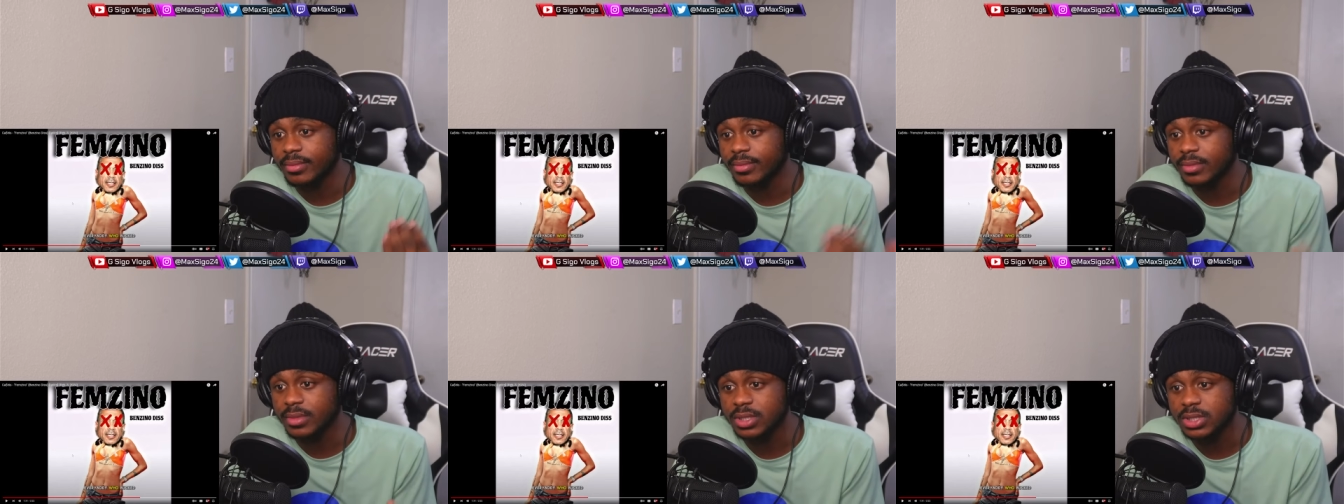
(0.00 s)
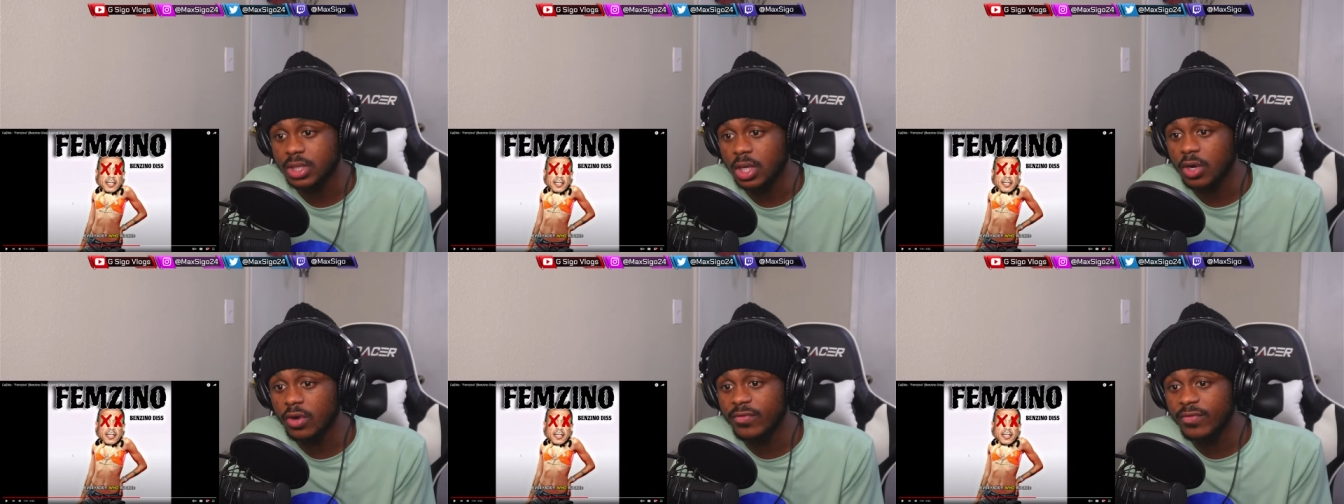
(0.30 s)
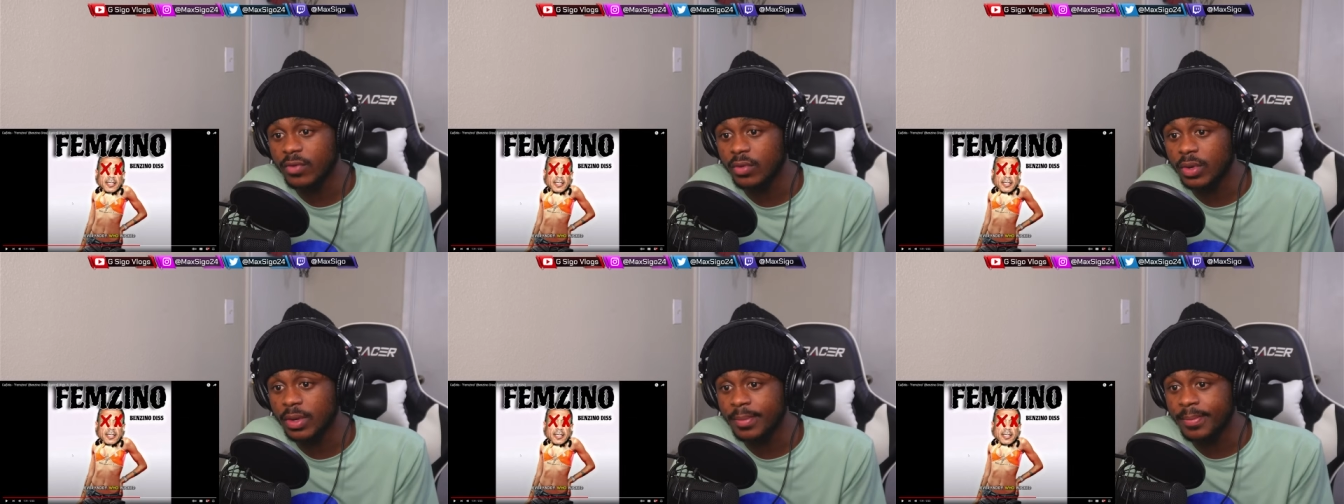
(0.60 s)
It's over
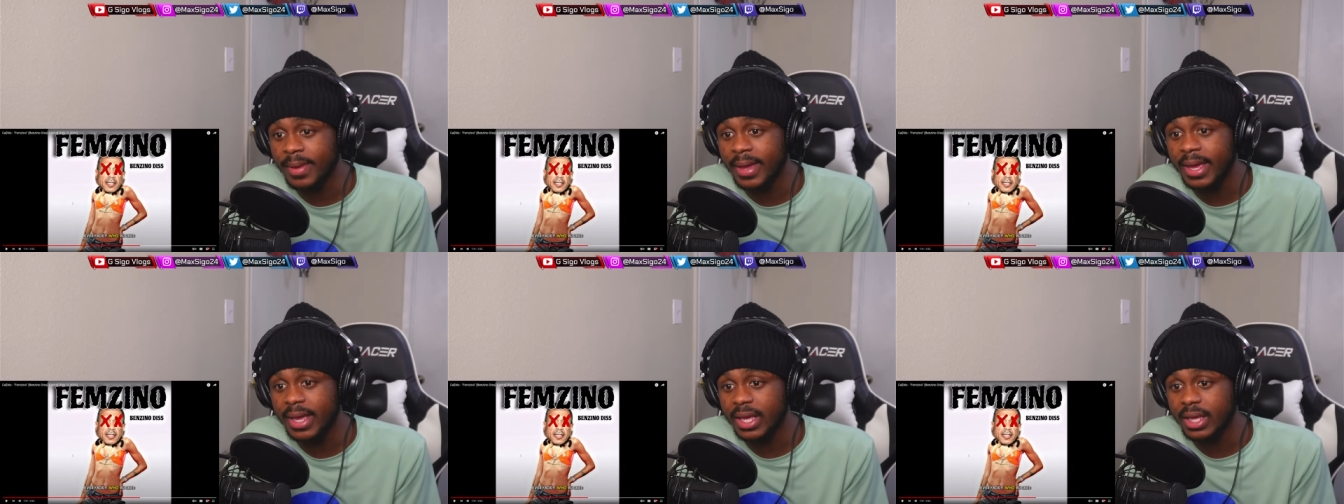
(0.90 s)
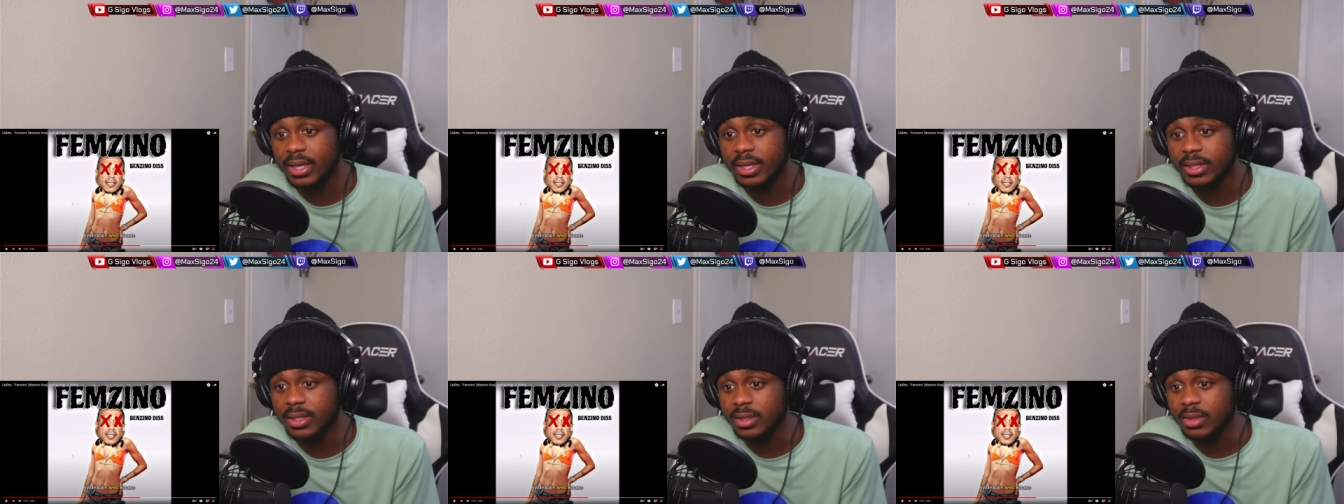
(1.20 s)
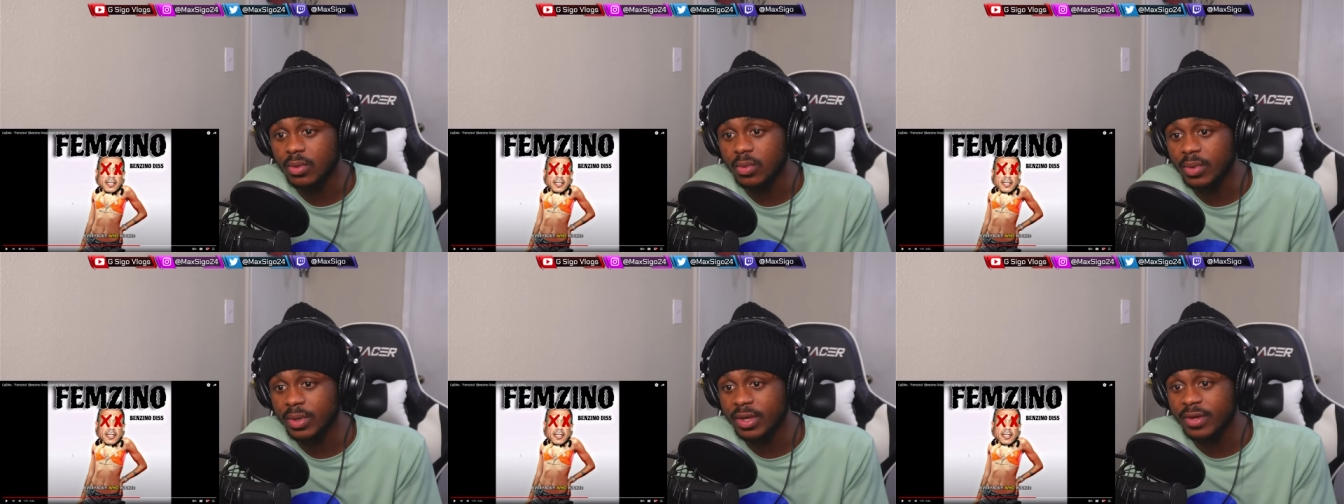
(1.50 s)
with, man.
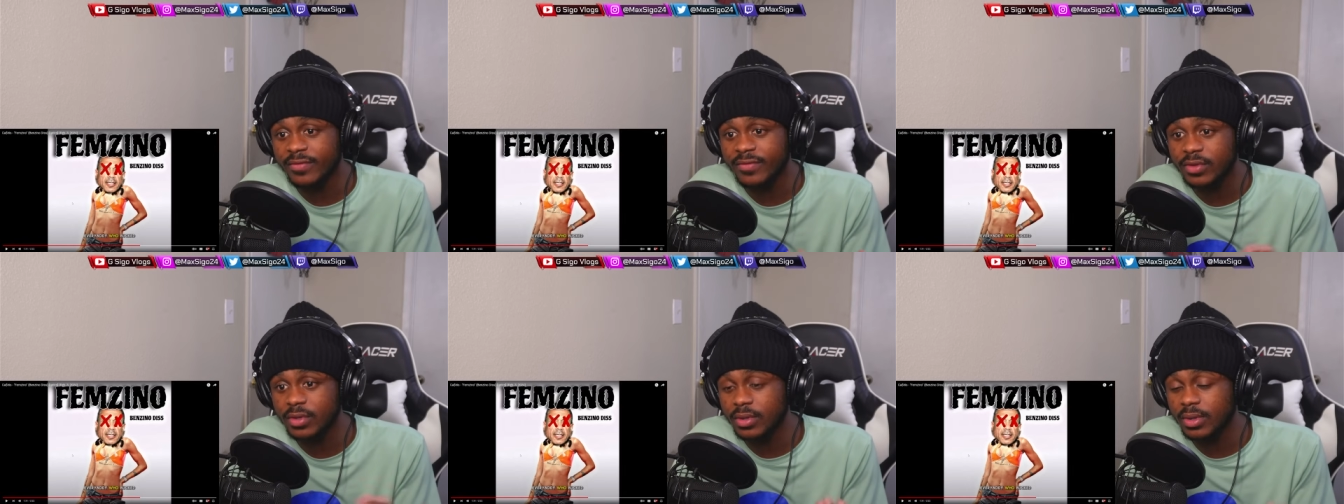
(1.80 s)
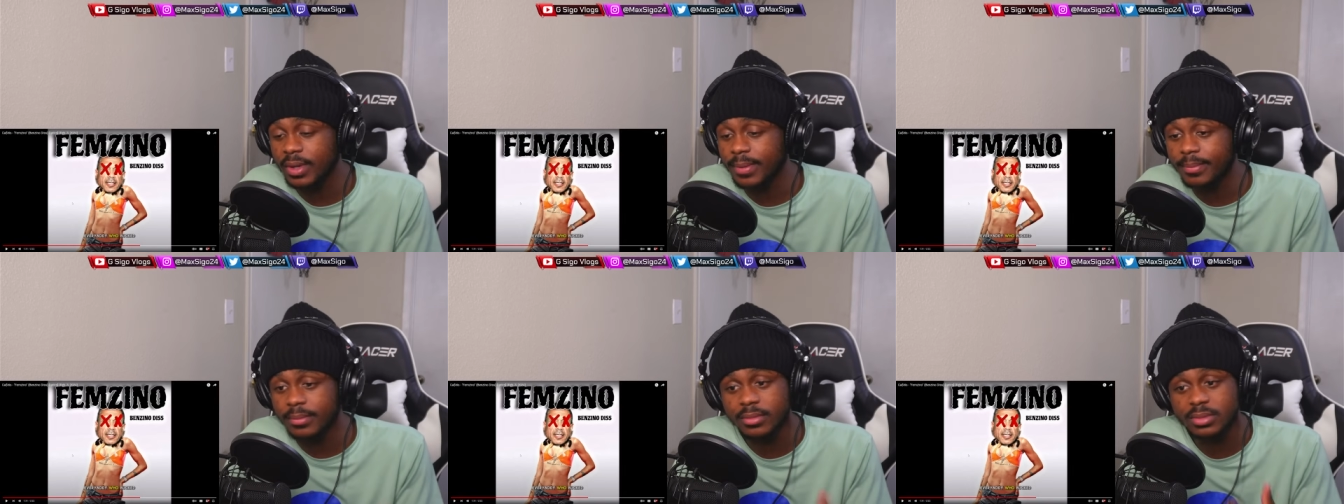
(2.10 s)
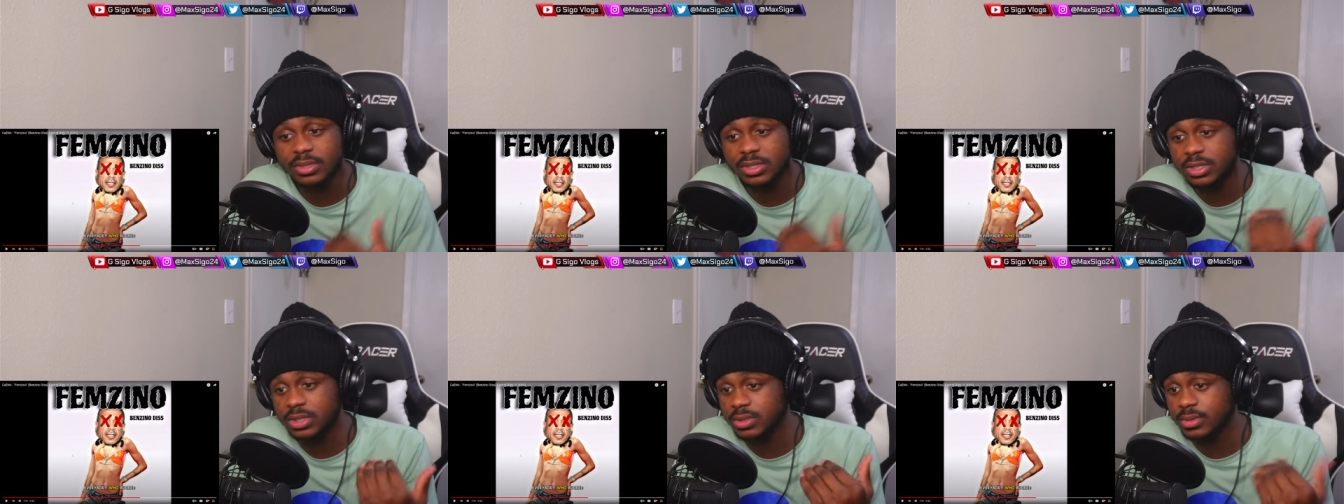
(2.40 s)
Whatever you hit,
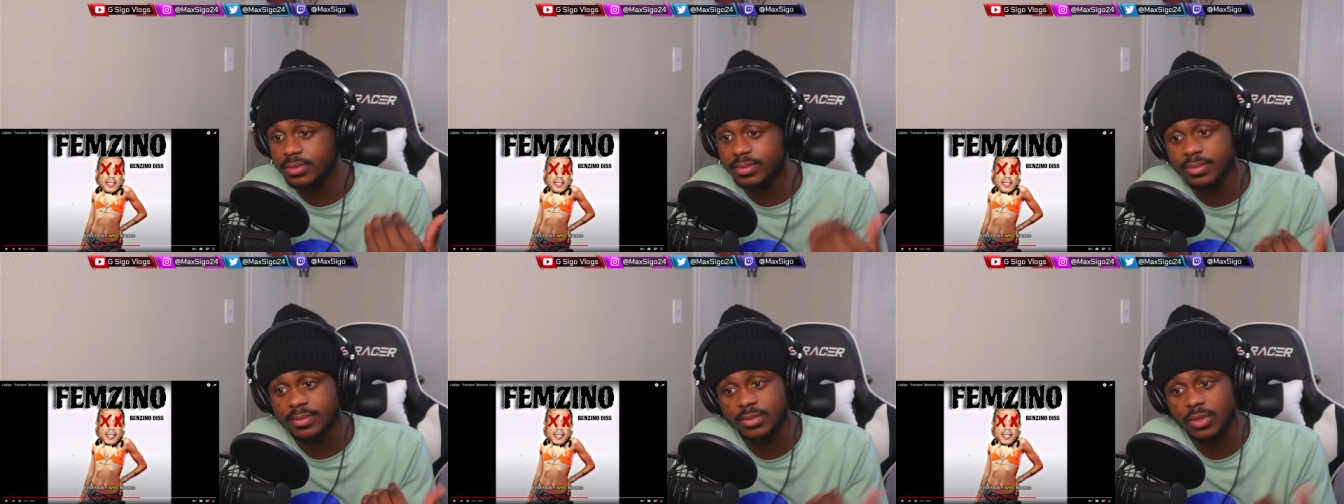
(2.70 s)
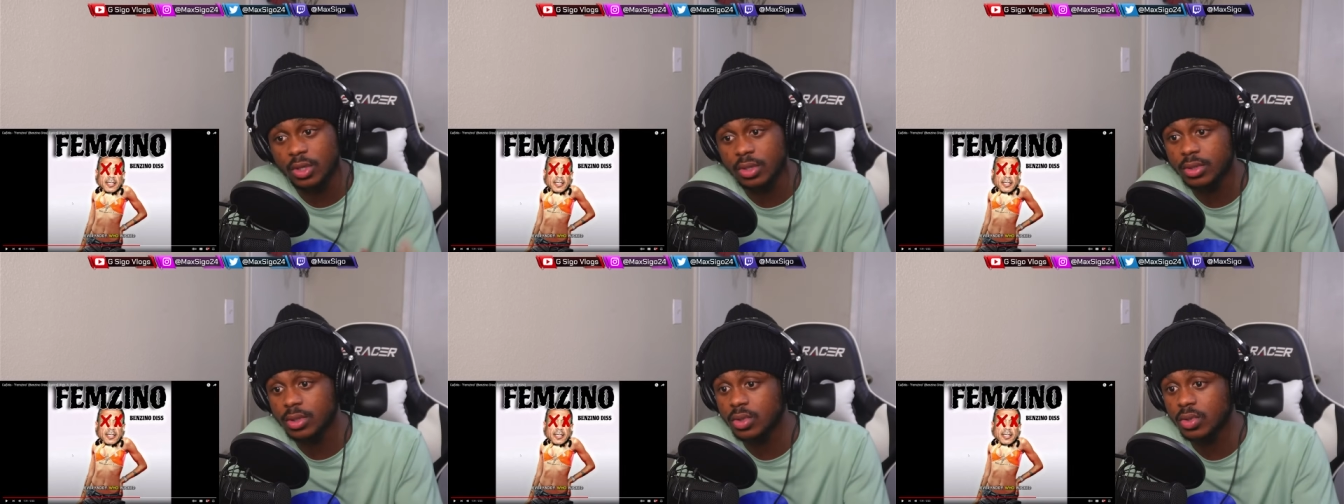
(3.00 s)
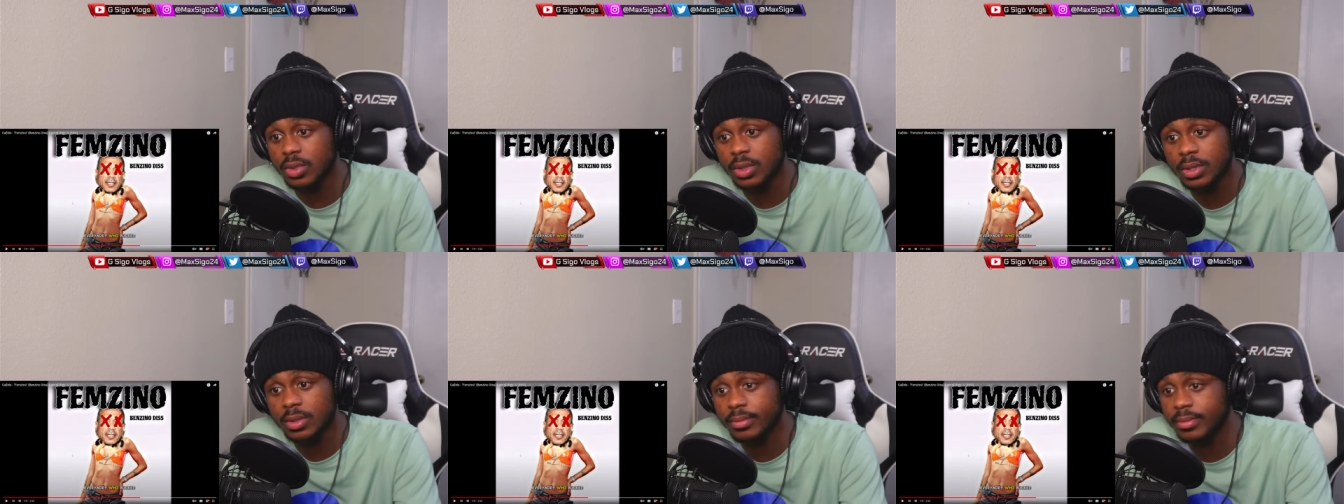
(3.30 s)
don't do
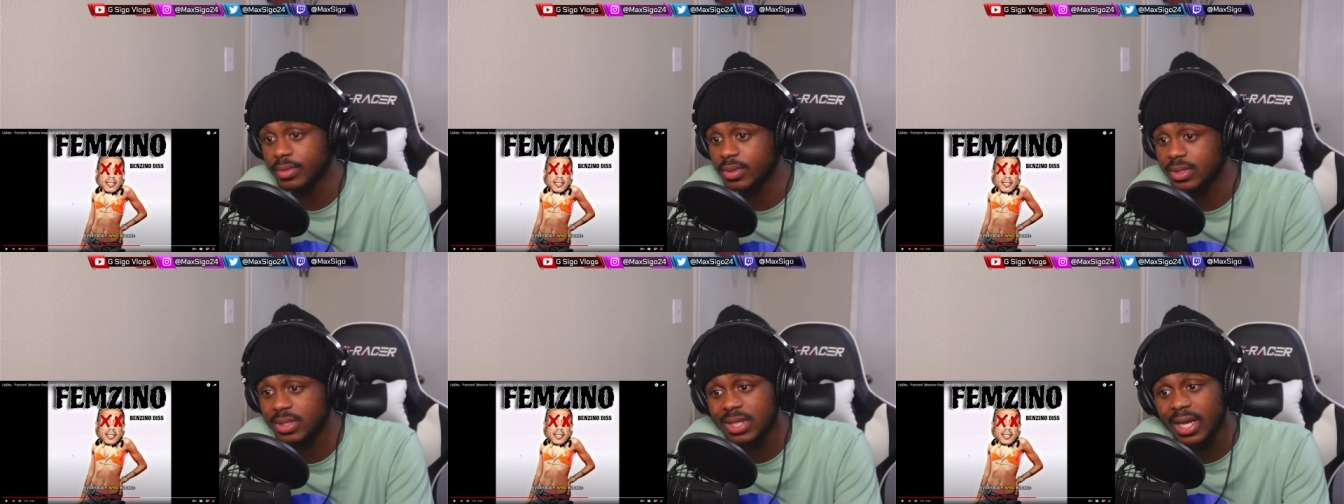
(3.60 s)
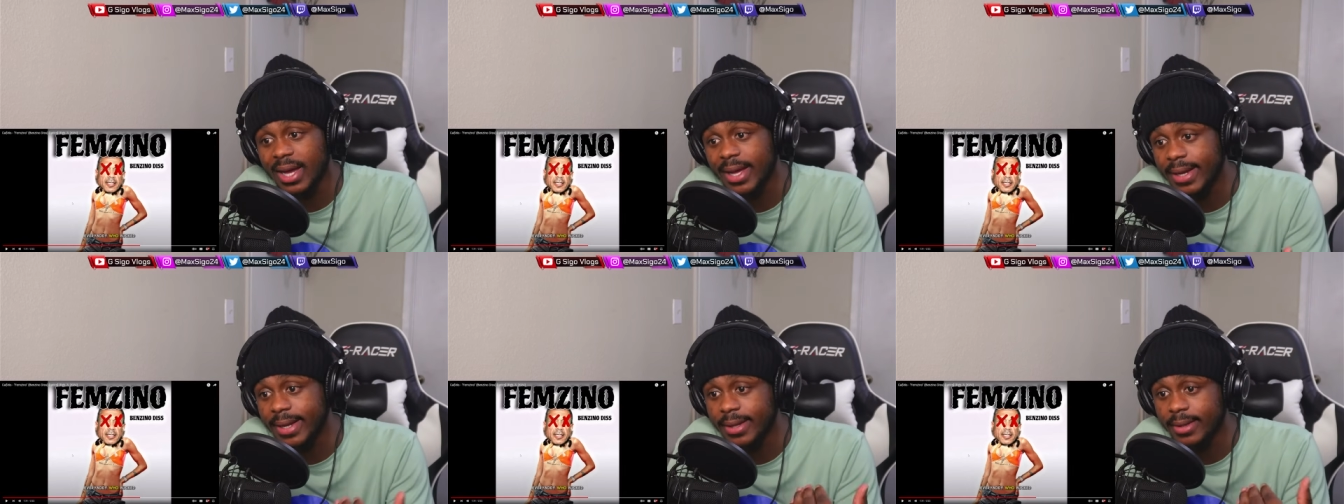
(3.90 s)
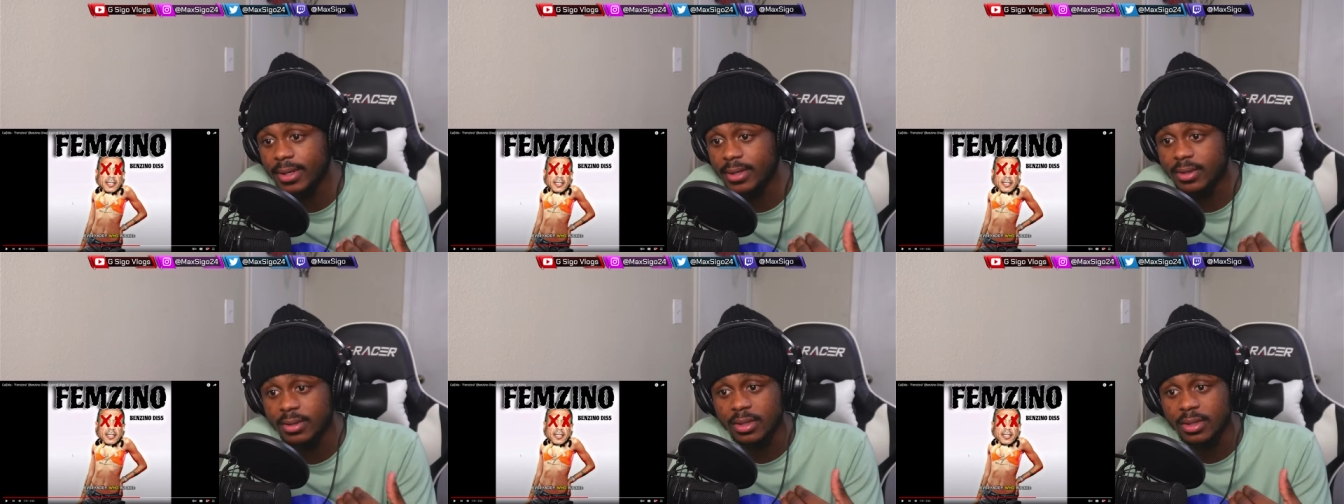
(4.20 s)
it. Cut it.